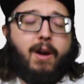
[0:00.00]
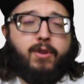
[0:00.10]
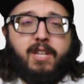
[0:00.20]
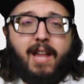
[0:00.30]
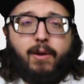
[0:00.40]
I
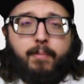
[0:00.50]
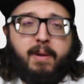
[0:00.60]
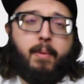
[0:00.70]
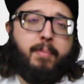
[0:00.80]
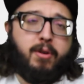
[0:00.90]
really like when
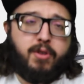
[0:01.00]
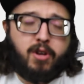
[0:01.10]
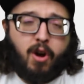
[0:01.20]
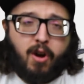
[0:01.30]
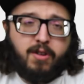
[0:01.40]
people build
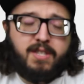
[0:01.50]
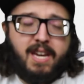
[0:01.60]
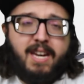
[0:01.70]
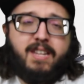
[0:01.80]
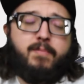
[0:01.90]
their cars,
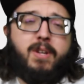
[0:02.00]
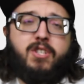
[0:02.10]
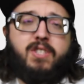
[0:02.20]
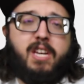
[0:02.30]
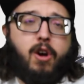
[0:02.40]
and as
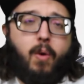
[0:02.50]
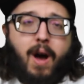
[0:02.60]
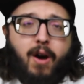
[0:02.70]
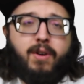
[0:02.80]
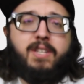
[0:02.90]
much as they go
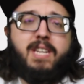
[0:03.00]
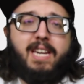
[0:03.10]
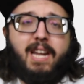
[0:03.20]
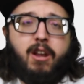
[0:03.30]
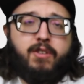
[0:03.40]
out and
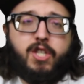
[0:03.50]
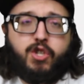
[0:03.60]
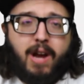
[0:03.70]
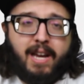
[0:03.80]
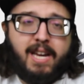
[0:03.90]
take it out on the
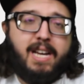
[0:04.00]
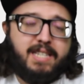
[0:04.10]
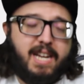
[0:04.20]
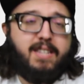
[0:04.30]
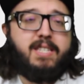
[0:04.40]
track,
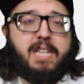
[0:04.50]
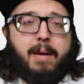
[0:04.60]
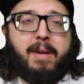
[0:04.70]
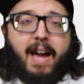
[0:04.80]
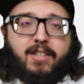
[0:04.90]
taking the
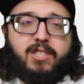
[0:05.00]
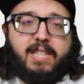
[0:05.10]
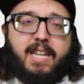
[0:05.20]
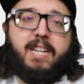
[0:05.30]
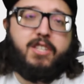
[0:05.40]
time to actually
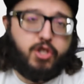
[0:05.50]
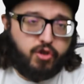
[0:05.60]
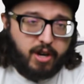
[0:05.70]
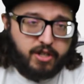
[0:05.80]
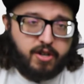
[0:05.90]
get an
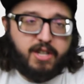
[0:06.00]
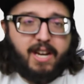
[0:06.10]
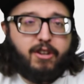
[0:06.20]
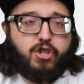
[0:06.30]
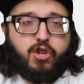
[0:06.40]
instructor to
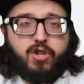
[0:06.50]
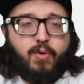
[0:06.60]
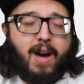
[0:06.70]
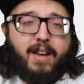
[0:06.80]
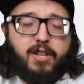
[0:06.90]
kind of show
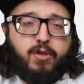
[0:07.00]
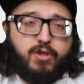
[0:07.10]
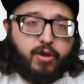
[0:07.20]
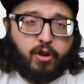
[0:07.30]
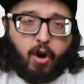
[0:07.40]
you how to
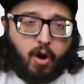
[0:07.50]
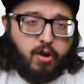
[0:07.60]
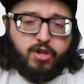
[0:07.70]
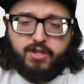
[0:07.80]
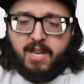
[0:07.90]
use your
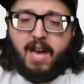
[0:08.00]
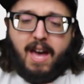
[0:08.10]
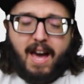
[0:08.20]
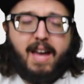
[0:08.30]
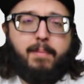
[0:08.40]
car, just
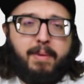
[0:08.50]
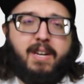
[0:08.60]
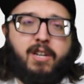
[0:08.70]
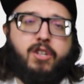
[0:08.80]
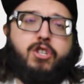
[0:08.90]
how to
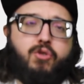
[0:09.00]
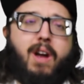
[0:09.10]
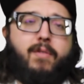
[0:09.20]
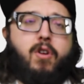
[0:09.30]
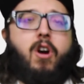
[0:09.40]
be a good
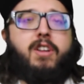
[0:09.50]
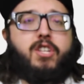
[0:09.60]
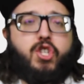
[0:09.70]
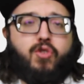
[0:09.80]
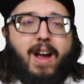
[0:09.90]
driver on
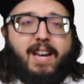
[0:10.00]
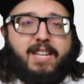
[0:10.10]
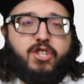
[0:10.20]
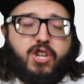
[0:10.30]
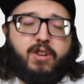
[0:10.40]
a track
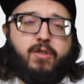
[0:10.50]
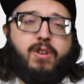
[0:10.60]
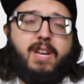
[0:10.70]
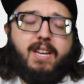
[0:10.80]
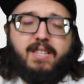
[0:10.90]
in
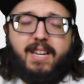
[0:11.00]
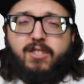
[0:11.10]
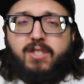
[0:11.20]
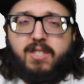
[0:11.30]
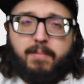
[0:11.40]
general, is
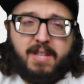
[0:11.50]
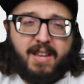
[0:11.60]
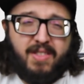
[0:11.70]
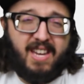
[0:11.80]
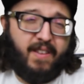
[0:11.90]
actually something
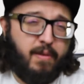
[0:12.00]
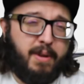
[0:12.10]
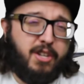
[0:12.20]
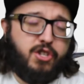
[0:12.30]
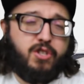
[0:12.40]
I think
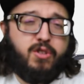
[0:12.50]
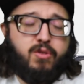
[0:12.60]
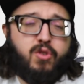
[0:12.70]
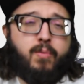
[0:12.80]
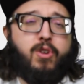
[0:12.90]
everybody should do,
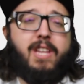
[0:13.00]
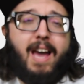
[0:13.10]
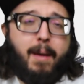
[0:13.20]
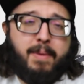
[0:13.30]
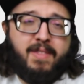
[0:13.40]
so I'm really
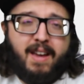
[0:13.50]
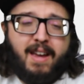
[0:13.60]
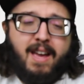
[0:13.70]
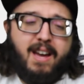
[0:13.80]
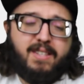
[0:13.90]
happy
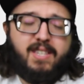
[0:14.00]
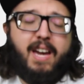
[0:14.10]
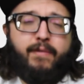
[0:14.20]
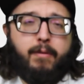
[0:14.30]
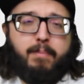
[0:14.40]
that
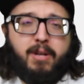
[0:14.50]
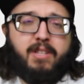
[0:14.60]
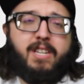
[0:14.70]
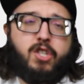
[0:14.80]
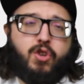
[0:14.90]
aside from
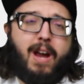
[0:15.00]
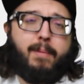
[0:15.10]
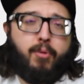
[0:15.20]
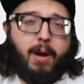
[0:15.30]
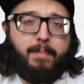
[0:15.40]
building a
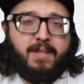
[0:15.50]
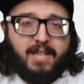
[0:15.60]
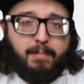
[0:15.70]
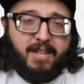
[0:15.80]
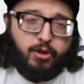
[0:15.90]
track-prepped
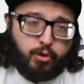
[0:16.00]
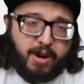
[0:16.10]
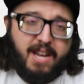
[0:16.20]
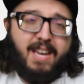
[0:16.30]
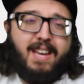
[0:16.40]

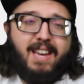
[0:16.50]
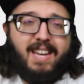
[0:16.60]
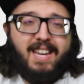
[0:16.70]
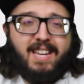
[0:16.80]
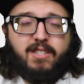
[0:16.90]
EP3,
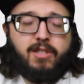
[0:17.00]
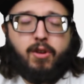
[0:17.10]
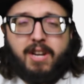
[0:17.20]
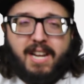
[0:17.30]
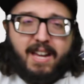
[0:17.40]
he is
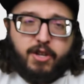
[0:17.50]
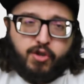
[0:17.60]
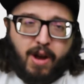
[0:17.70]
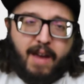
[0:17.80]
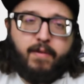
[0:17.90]
learning how to
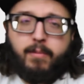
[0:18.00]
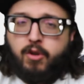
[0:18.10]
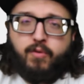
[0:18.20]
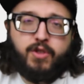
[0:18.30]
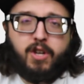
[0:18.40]
drive and
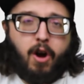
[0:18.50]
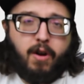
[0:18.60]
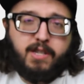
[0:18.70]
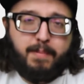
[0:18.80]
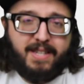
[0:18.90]
maneuver the
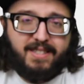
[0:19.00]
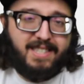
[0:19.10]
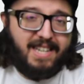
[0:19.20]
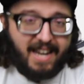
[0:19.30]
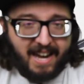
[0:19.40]
car as best as
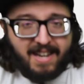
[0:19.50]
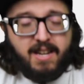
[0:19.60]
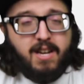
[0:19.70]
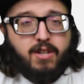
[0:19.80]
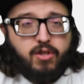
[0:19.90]
he
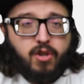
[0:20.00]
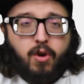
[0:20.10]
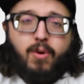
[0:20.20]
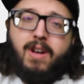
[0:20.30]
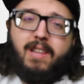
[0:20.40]
can.
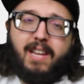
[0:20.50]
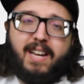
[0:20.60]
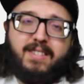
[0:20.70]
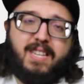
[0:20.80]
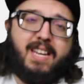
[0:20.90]
So, like
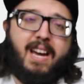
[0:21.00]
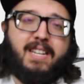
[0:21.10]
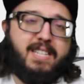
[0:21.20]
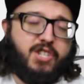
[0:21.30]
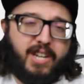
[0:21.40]
I said,
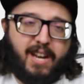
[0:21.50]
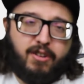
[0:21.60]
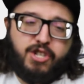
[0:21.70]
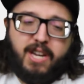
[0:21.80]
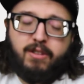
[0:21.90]
I did check out
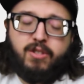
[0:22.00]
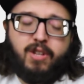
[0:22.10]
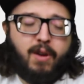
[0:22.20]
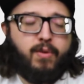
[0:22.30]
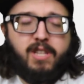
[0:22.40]
your channel,
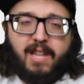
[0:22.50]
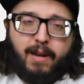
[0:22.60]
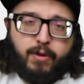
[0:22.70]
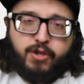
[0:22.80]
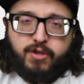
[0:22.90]
dude. I really
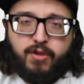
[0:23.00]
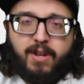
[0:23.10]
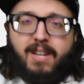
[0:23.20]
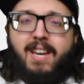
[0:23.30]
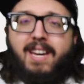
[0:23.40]
like what you're
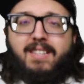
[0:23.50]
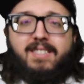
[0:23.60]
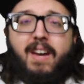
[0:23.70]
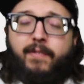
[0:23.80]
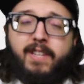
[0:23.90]
doing.
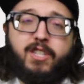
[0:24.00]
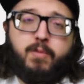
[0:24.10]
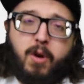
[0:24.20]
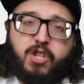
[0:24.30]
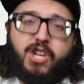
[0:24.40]
It's definitely a
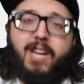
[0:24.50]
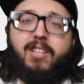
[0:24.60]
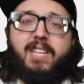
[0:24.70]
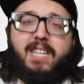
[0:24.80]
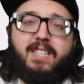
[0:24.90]
small
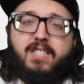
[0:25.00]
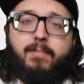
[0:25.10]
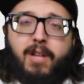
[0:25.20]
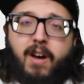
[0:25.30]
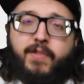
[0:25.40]
channel. He needs
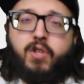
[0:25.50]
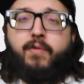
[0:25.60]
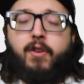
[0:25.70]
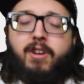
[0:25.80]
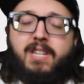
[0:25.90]
some love. So
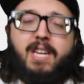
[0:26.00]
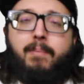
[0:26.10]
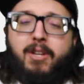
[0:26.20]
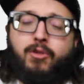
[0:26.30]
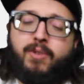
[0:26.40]
if you're into
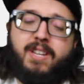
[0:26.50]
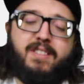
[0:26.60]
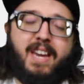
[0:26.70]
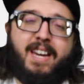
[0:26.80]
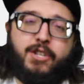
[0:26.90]

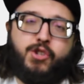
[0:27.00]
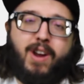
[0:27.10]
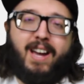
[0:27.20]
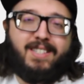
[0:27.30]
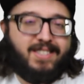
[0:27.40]
EP3s and
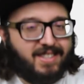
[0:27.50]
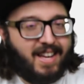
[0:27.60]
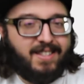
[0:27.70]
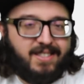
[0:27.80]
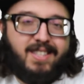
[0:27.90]
tracks,
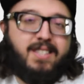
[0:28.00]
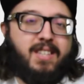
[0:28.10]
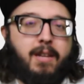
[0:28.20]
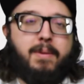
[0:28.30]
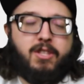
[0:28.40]
that's
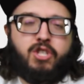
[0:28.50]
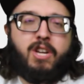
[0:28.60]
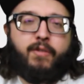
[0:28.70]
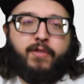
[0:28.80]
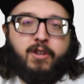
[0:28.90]
going to be the
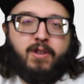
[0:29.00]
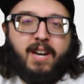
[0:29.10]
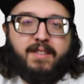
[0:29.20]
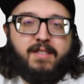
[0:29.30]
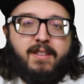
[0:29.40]
channel for you
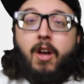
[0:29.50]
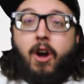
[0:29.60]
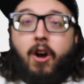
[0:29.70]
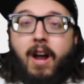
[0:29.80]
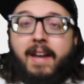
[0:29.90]
guys.
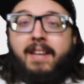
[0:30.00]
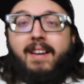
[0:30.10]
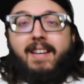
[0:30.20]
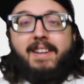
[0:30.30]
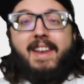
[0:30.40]
All right,
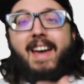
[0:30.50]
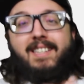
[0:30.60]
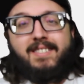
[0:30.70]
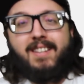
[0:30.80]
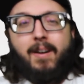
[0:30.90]

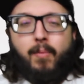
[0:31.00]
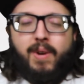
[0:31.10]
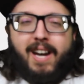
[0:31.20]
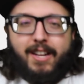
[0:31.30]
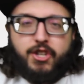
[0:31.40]
next up,
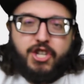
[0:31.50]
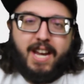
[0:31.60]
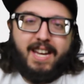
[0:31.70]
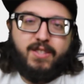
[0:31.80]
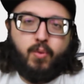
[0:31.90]
we got
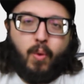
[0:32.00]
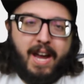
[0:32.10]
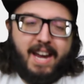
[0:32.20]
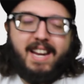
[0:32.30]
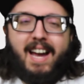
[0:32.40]
Shades
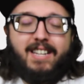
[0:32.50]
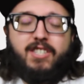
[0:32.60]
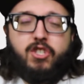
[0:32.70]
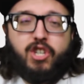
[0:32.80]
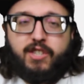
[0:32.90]
Wade. I
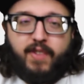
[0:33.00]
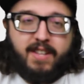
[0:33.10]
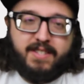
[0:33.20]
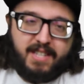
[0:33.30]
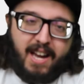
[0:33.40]
actually just
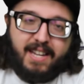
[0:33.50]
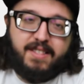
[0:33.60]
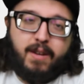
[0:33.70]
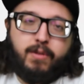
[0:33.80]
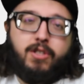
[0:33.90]
found this guy
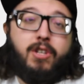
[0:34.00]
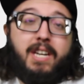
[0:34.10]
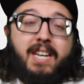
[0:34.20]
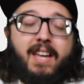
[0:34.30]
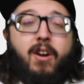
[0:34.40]
because I was
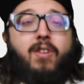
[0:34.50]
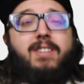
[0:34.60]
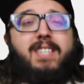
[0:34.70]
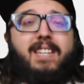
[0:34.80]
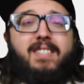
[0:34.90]
looking at
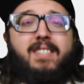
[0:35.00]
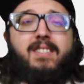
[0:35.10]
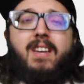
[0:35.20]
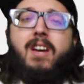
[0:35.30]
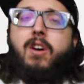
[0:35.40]

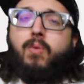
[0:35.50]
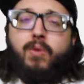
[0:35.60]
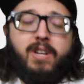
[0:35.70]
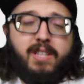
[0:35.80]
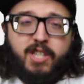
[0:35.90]
RSX's
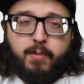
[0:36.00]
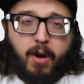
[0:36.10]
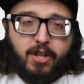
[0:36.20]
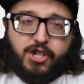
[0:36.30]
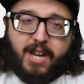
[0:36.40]
really
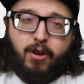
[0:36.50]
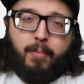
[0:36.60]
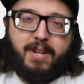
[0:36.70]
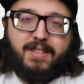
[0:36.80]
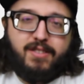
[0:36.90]
small channel,
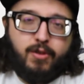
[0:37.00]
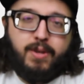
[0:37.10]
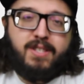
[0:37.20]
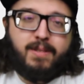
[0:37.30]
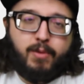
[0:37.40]
but he's
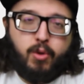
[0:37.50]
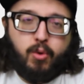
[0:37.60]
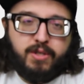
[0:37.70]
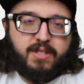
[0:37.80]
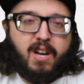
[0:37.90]
doing some
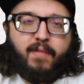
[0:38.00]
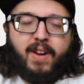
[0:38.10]
cool stuff.